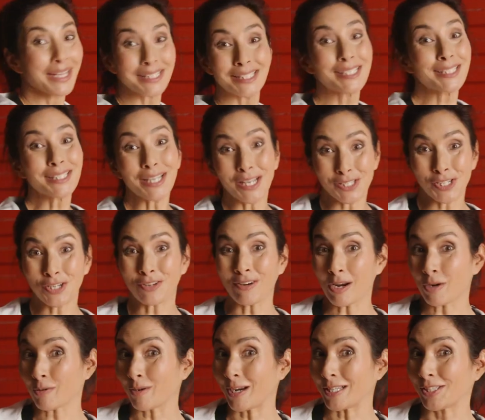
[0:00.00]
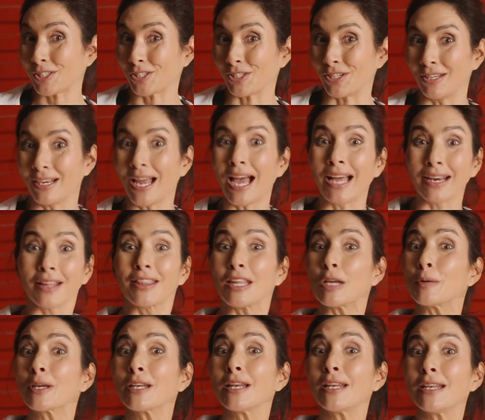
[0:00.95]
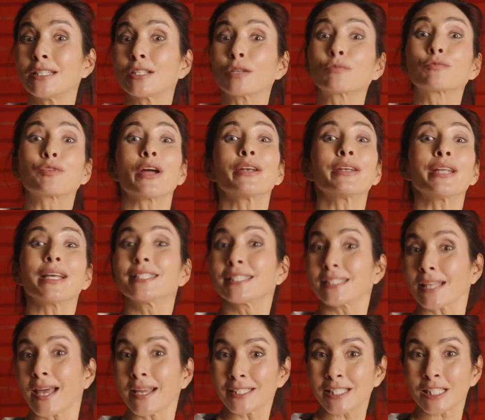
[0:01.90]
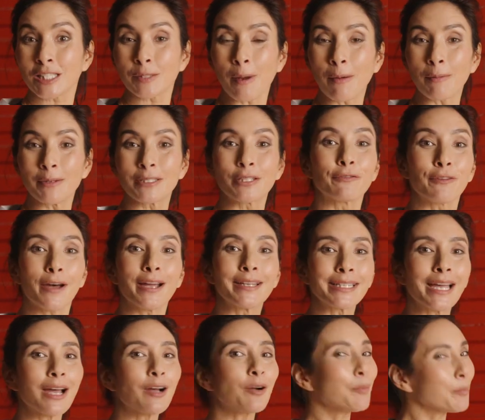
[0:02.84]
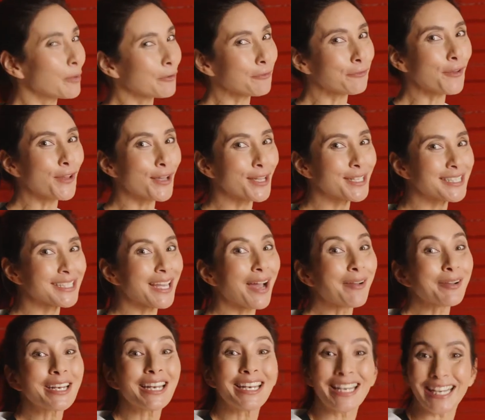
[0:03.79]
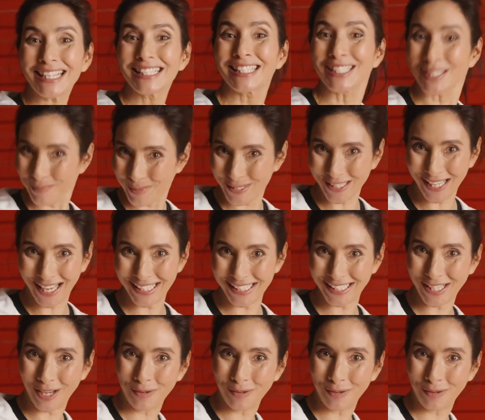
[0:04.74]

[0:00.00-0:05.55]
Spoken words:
That's such a great question, and I think we're going to need to run a science experiment to find out, but first, I'm going to need some science